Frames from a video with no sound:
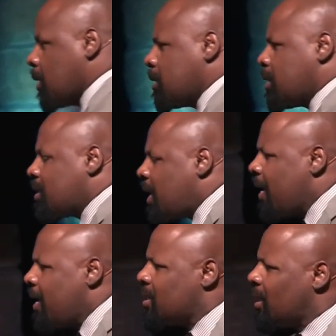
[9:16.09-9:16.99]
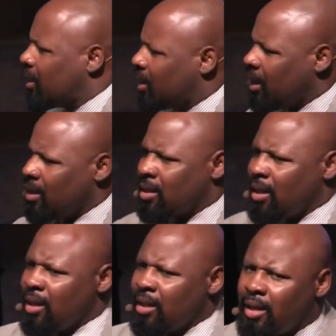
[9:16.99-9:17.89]
Society thinks
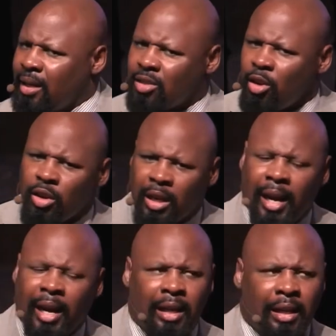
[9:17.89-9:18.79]
that it is okay,